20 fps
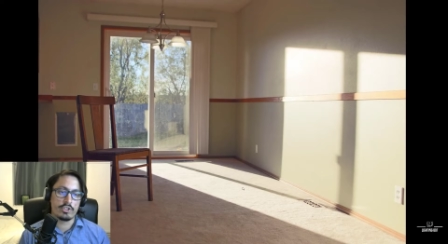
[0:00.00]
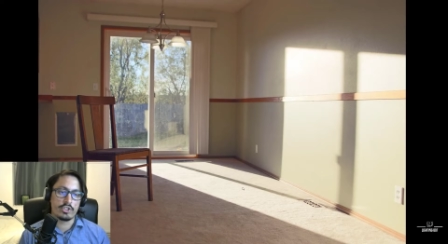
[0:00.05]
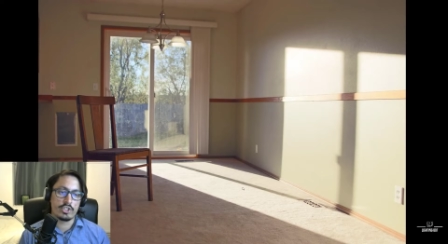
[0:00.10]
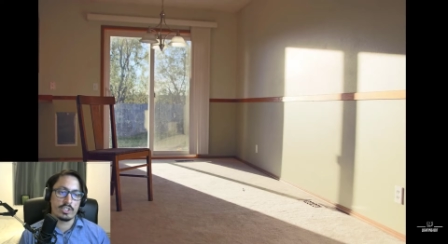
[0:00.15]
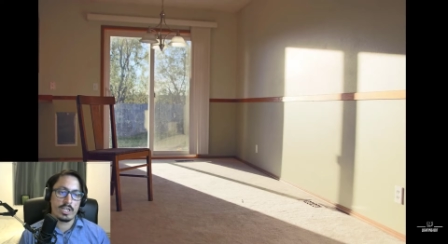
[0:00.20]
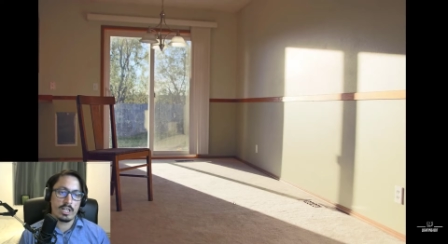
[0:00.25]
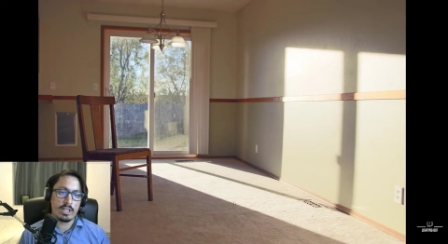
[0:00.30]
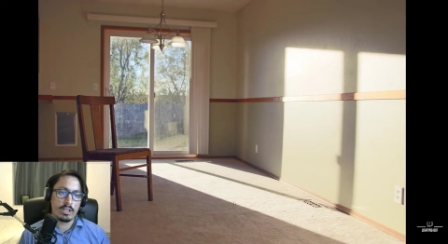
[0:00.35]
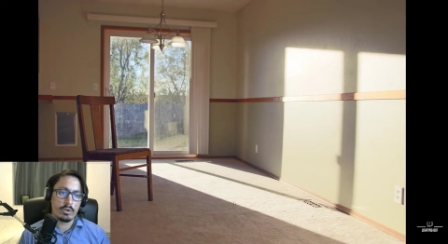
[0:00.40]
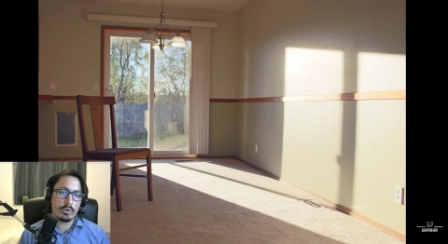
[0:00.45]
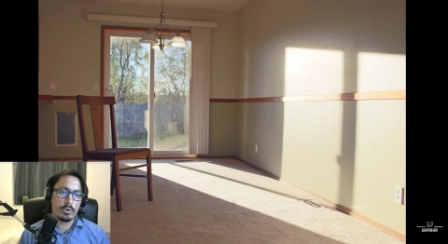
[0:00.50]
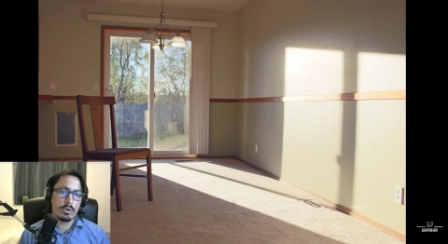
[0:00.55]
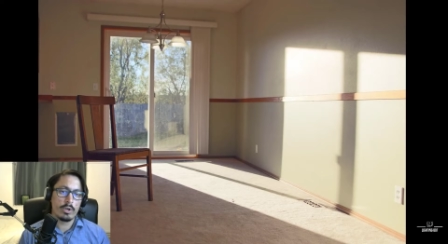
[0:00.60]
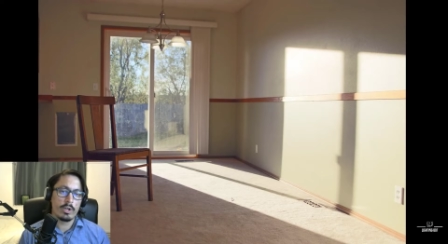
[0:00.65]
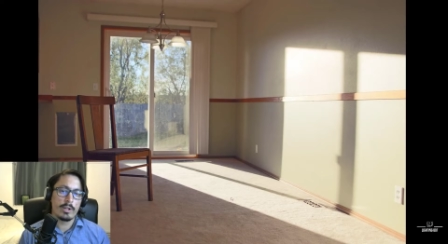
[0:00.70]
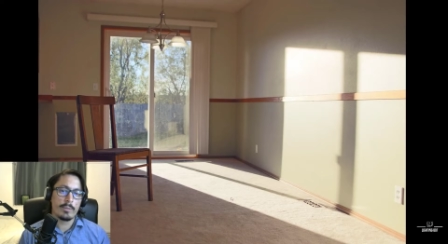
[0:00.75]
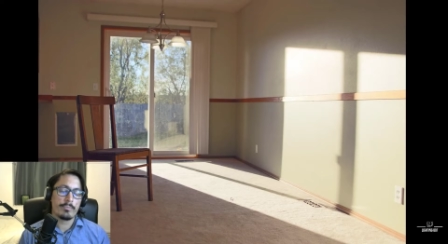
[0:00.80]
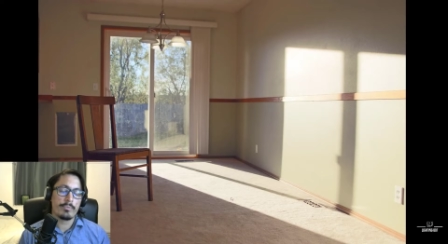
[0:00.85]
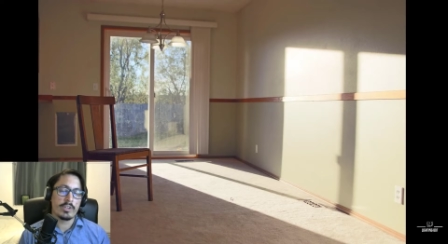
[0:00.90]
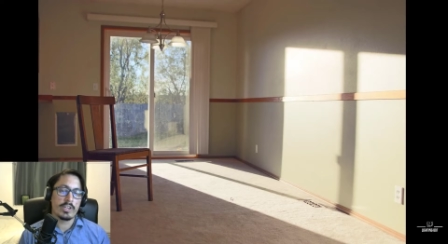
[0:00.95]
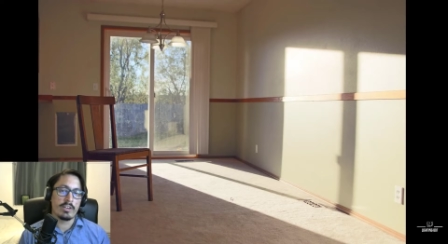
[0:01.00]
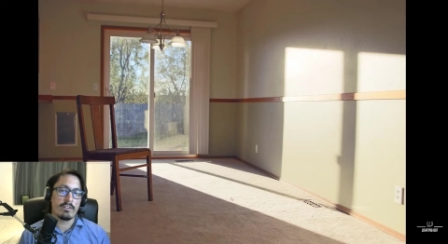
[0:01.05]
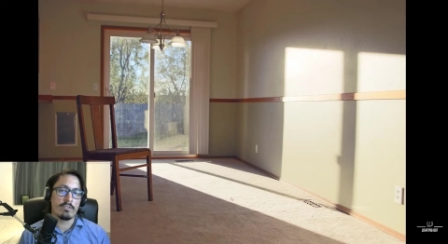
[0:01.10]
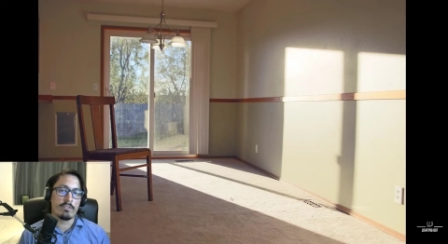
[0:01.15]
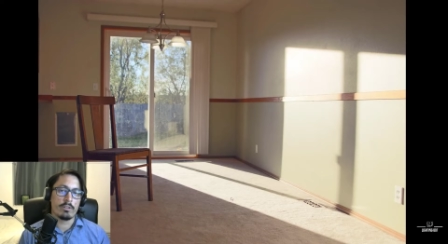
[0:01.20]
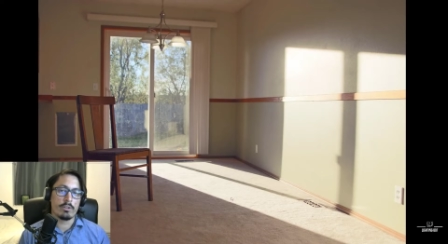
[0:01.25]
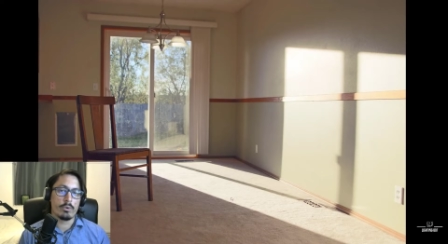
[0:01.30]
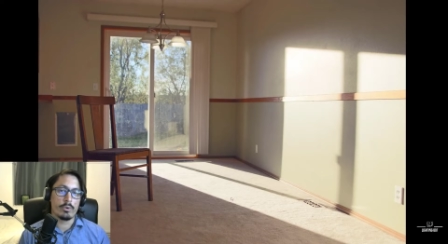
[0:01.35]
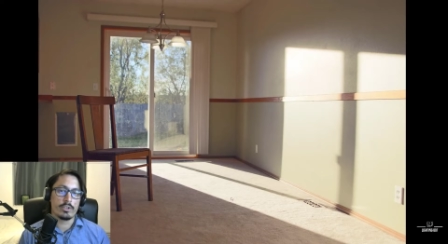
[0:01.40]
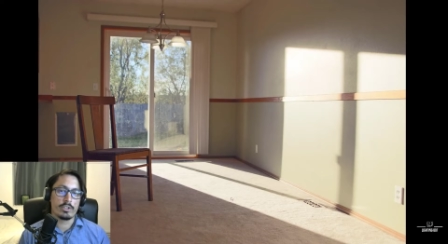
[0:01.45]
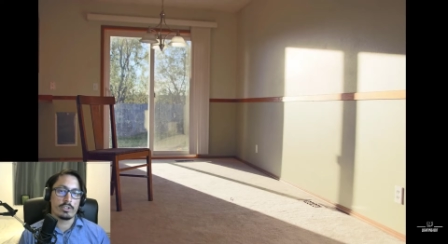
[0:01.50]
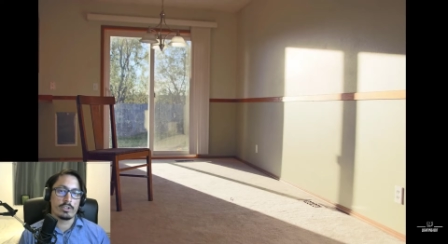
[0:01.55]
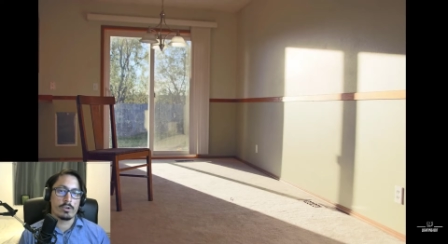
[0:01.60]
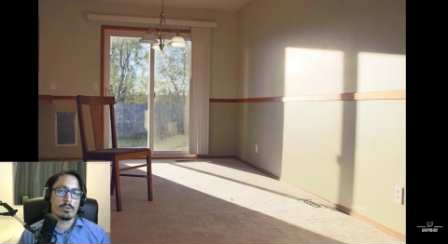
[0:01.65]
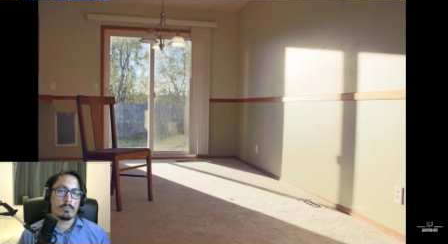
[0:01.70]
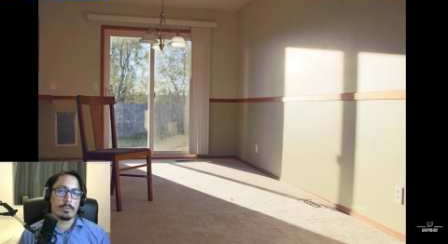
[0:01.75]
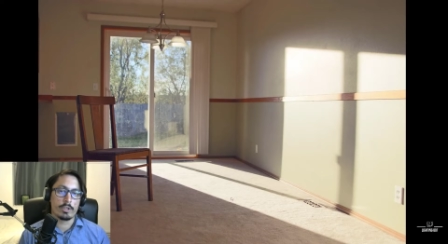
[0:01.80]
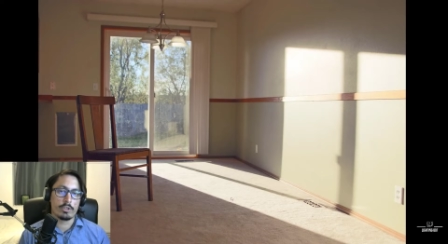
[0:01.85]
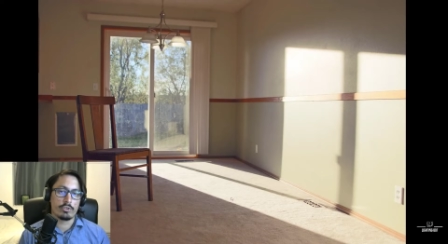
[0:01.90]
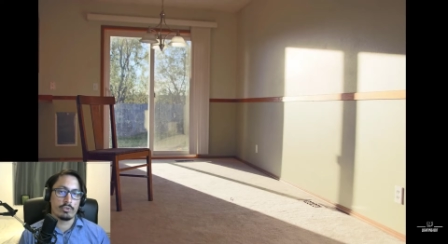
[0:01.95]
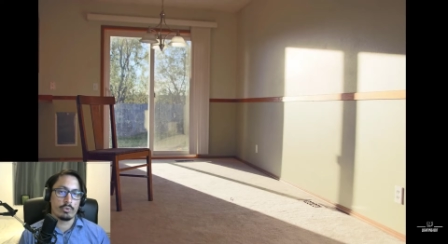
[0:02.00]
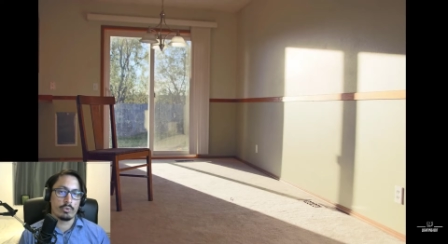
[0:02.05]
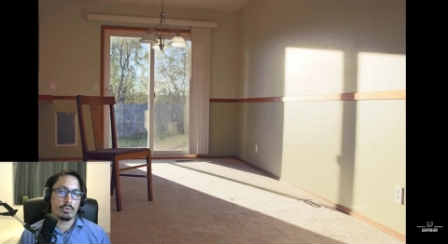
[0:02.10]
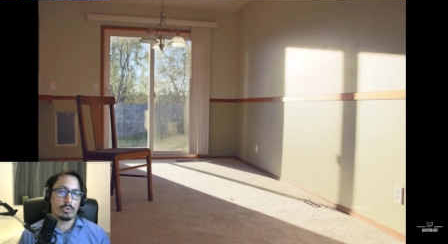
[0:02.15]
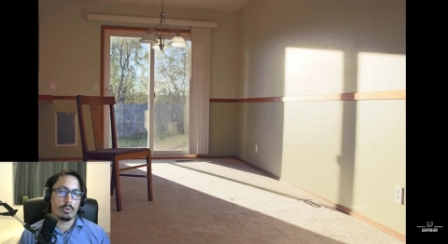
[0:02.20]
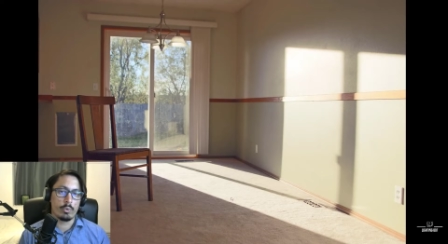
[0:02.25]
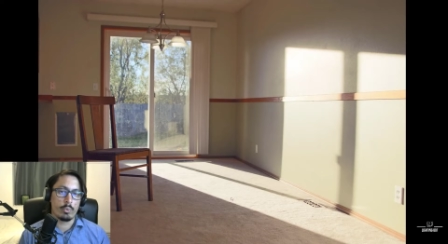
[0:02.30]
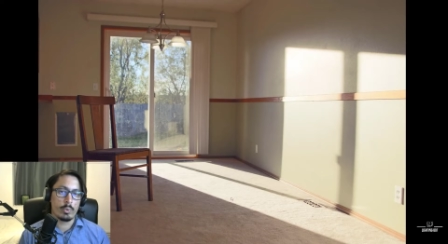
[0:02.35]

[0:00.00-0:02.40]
shadow, even though it's coming through the